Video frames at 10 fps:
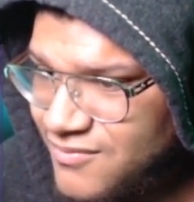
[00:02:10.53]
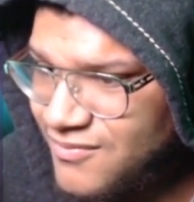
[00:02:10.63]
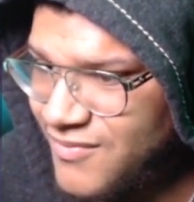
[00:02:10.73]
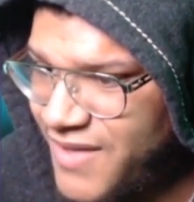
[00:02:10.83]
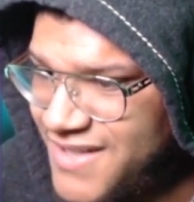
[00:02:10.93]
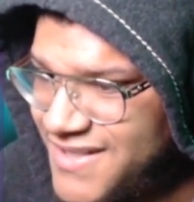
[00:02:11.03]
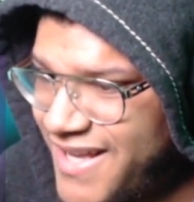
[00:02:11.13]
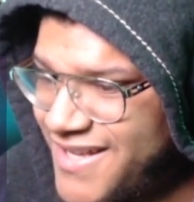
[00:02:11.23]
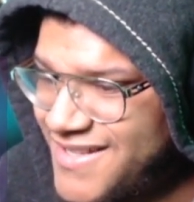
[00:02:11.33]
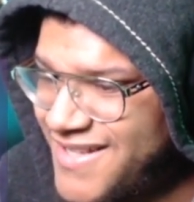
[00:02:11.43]
Dang,
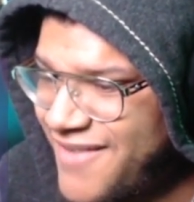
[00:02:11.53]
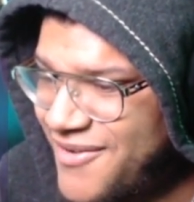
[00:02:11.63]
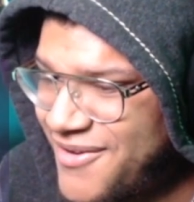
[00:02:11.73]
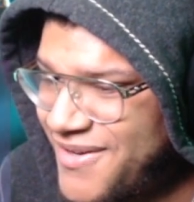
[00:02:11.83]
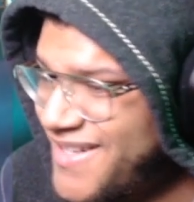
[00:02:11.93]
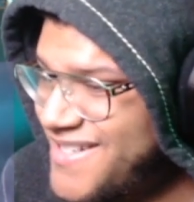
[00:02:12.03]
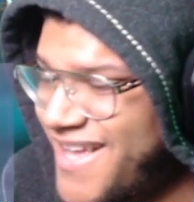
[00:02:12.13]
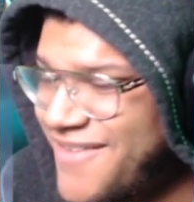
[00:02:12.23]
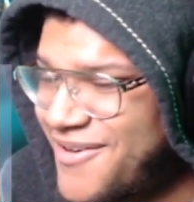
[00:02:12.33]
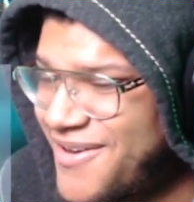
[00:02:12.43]
Seiya is not even gonna. He's
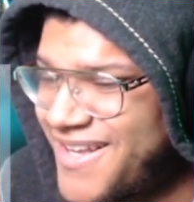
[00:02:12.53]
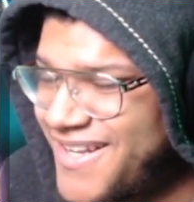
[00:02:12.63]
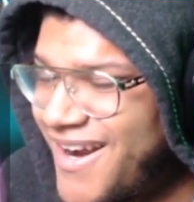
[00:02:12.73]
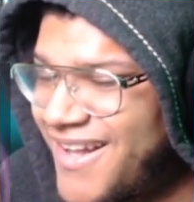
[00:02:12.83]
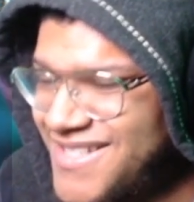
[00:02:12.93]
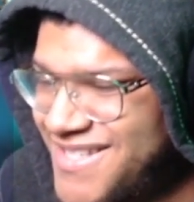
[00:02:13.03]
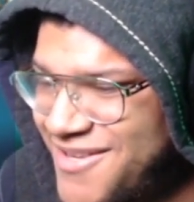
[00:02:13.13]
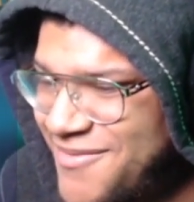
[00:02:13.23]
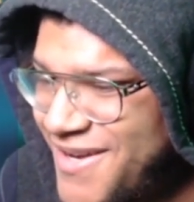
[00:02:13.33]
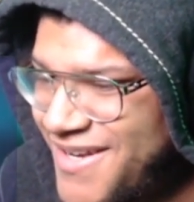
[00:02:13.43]
not even gonna acknowledge
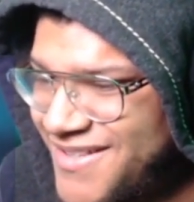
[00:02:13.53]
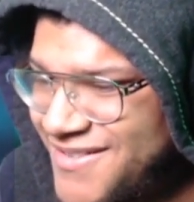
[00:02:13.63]
them, huh?